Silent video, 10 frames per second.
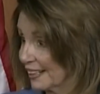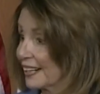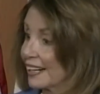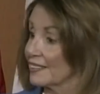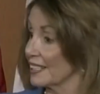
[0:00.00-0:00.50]

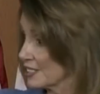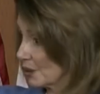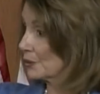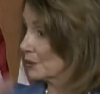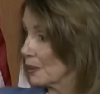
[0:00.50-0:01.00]
and then it's
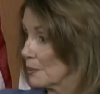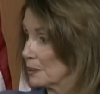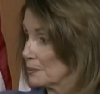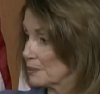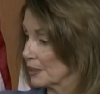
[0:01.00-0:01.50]
called the
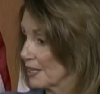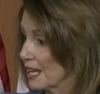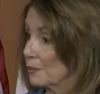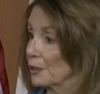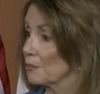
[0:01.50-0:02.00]
wrap-up smear.
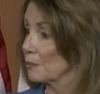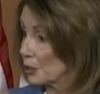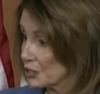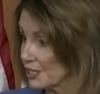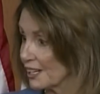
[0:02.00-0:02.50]
Now I'm going to
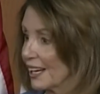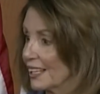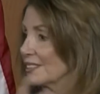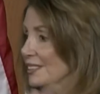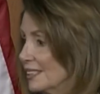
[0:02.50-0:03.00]

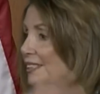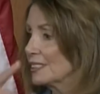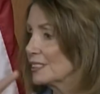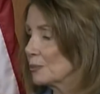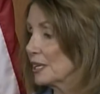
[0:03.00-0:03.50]
merchandise
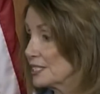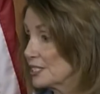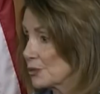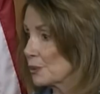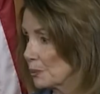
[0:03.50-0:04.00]
the
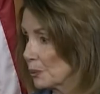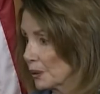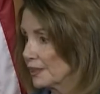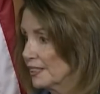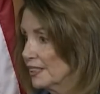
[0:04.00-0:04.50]
press's
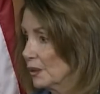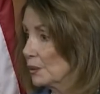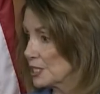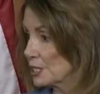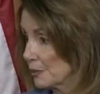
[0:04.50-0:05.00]
report
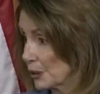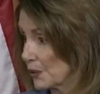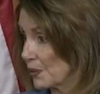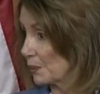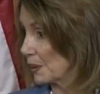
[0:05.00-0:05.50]
on the smear
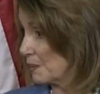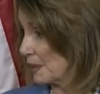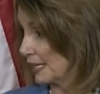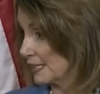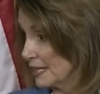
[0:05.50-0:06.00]
that we
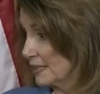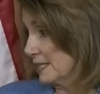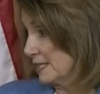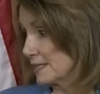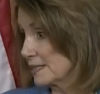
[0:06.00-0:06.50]
made. And
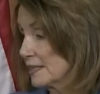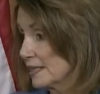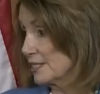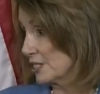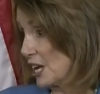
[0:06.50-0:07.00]
it's
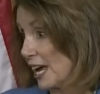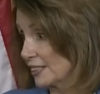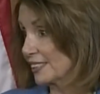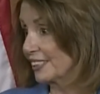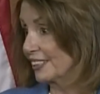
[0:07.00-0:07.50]
a
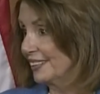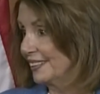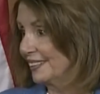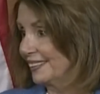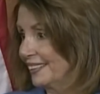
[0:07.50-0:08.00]
tactic,
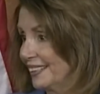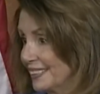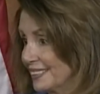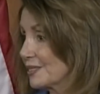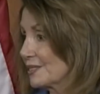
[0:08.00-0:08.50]
and it's